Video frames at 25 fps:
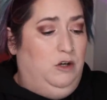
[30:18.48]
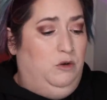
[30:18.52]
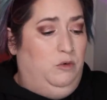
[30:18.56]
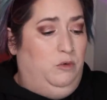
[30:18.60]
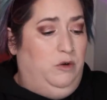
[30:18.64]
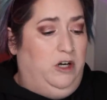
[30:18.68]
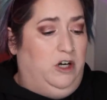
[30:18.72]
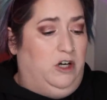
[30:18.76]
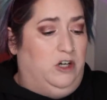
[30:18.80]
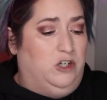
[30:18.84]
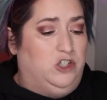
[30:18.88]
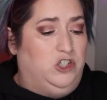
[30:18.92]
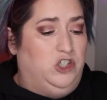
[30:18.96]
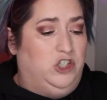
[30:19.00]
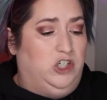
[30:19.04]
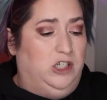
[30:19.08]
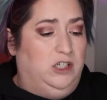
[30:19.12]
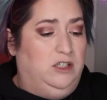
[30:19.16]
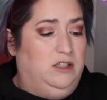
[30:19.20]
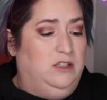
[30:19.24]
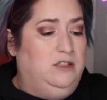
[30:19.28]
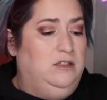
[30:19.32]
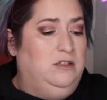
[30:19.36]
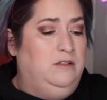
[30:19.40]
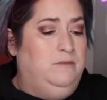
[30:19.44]
We are
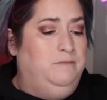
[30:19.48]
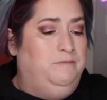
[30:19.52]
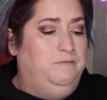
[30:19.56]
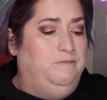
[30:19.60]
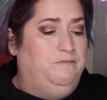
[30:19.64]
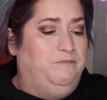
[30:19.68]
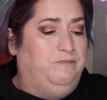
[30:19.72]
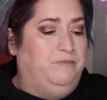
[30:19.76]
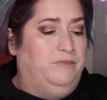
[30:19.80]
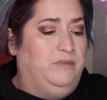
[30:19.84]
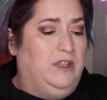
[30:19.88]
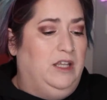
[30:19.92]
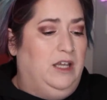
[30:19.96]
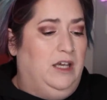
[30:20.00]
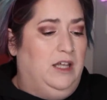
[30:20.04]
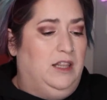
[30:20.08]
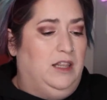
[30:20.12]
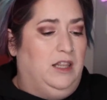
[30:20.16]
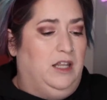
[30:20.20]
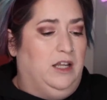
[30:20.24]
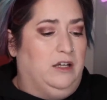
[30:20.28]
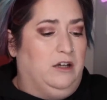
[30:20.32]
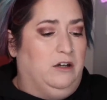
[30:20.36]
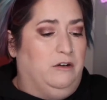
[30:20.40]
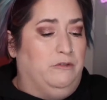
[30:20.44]
chillin'
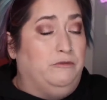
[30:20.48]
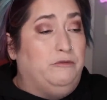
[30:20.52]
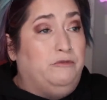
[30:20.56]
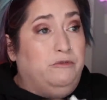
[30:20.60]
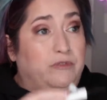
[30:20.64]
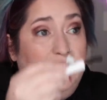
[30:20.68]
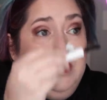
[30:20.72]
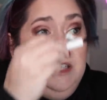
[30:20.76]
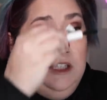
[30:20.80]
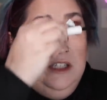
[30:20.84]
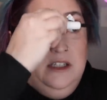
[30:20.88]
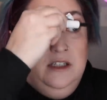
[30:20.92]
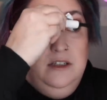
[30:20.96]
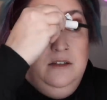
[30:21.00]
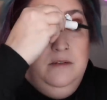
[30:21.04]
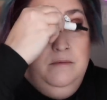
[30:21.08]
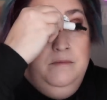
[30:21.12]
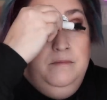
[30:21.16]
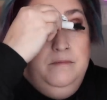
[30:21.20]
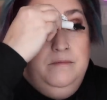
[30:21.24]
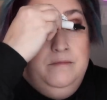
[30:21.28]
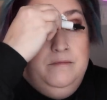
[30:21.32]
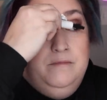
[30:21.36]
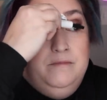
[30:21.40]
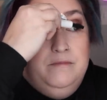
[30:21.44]
like a
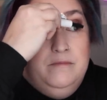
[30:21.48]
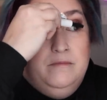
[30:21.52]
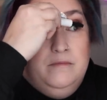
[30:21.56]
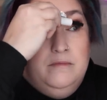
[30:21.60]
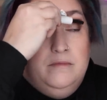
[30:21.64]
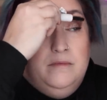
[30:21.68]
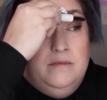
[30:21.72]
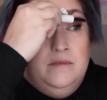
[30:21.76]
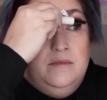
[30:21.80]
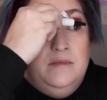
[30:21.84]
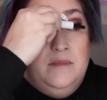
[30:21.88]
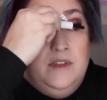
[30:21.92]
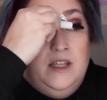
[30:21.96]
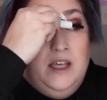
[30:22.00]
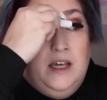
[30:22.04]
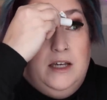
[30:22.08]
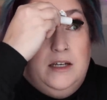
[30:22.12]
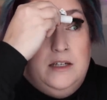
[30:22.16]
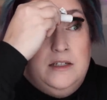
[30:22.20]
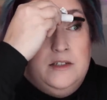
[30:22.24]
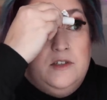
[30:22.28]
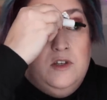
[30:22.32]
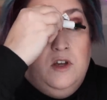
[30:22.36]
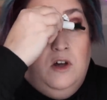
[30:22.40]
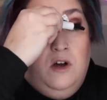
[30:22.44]
villain. That
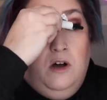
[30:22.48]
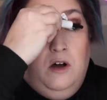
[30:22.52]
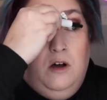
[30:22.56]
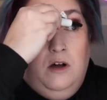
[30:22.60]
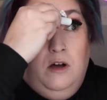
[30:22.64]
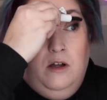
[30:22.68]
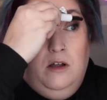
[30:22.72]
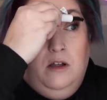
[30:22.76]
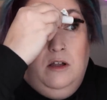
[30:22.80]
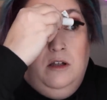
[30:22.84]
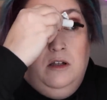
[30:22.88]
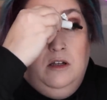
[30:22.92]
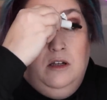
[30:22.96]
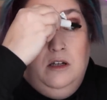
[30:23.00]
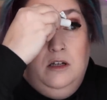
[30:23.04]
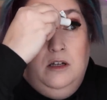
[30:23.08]
is all.